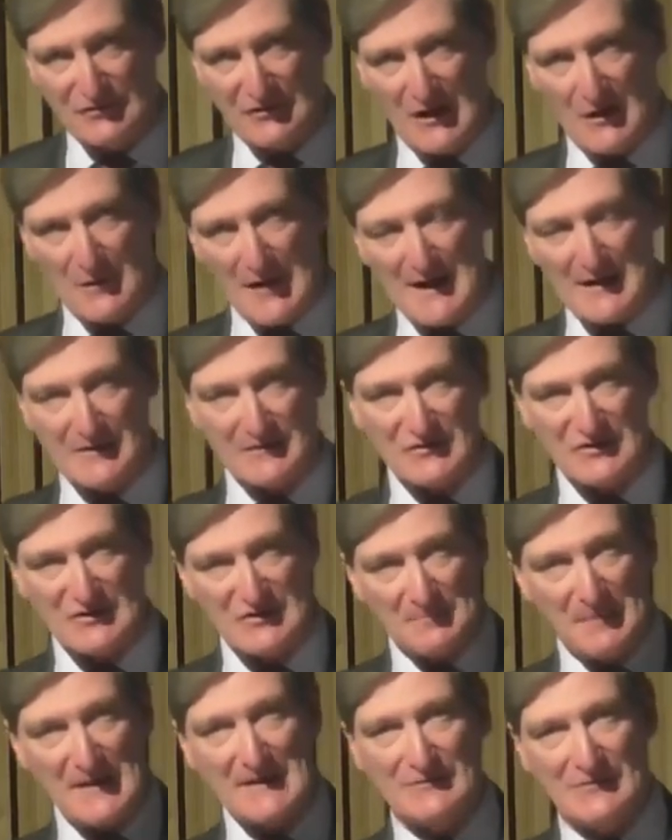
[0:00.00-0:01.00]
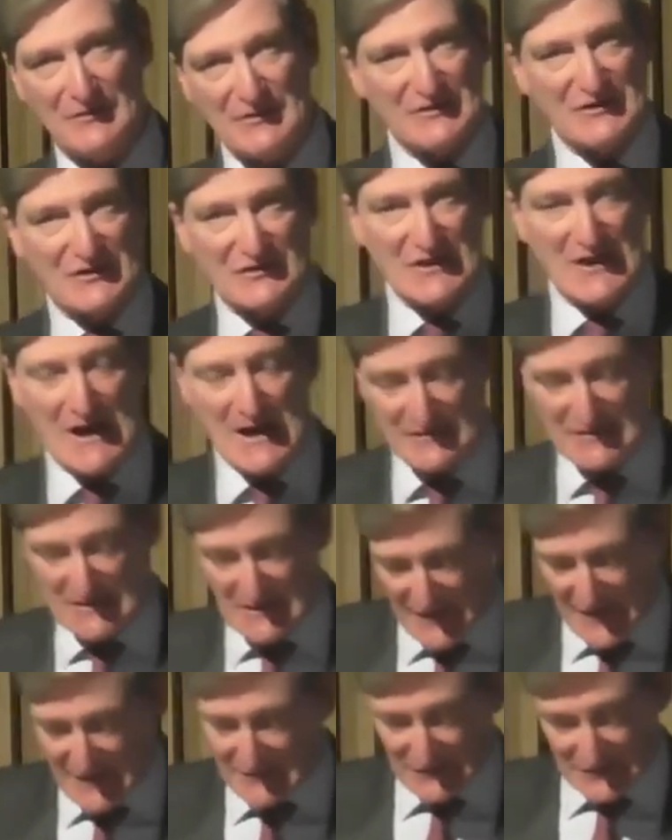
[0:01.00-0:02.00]
go out and speak to the Society
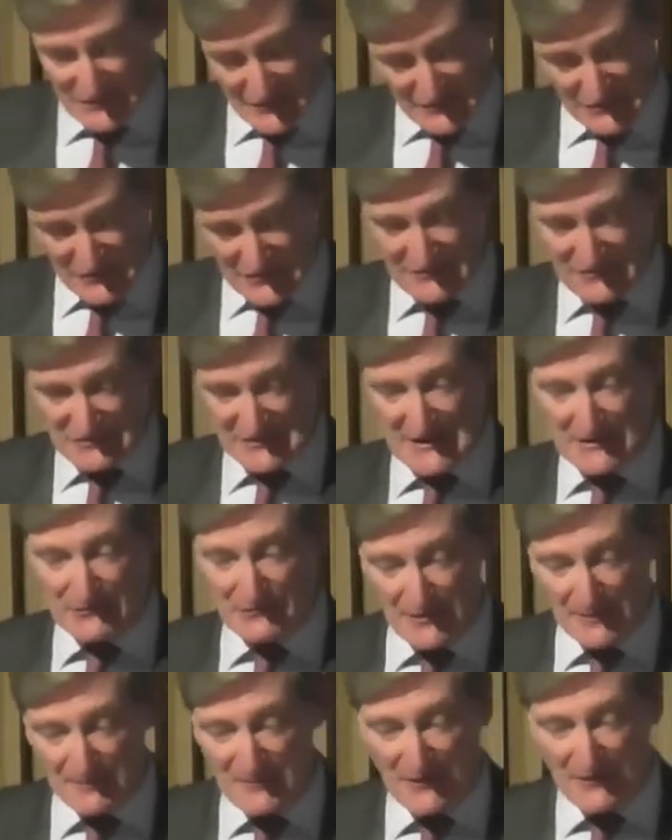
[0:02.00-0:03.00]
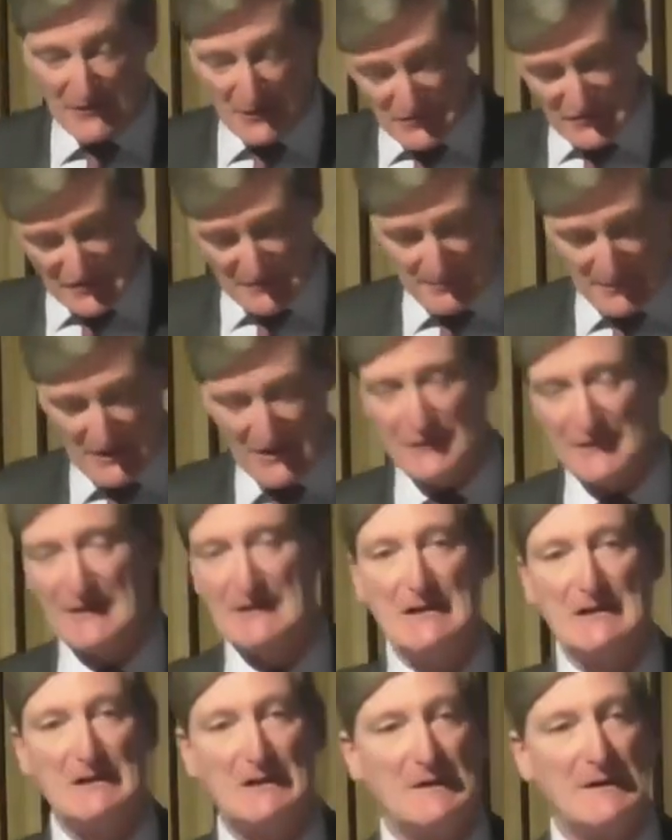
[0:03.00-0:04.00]
of Editors and tell them that there was a
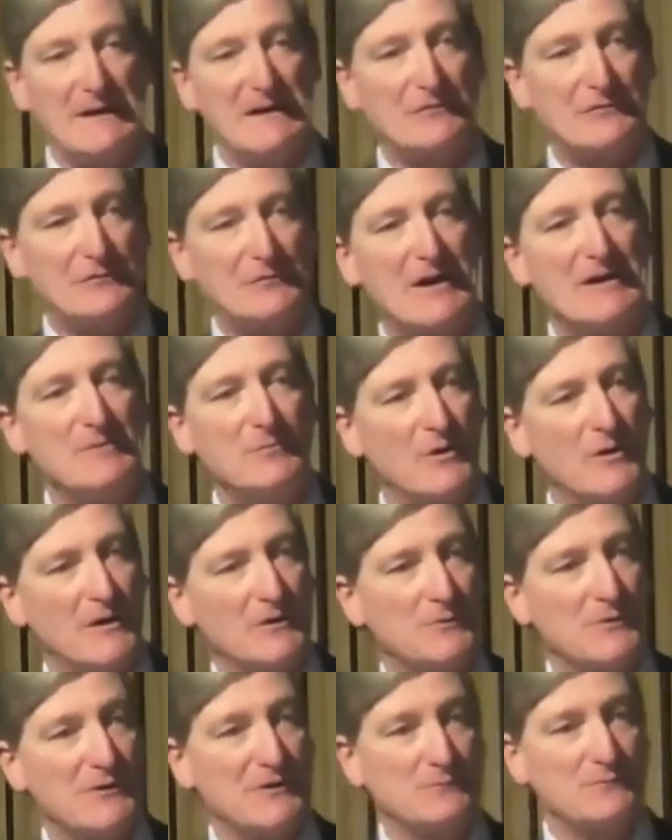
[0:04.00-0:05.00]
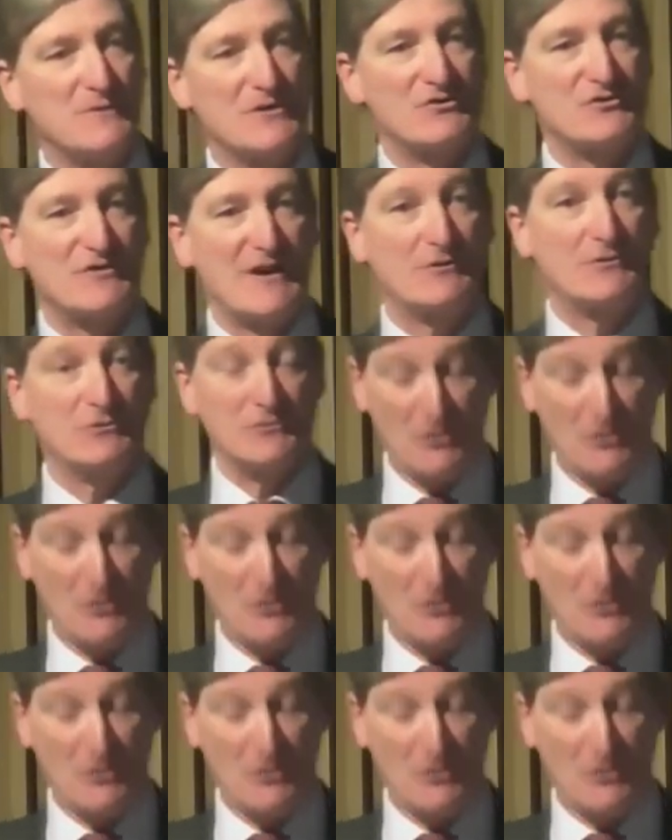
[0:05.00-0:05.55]
perfectly clear framework within which they could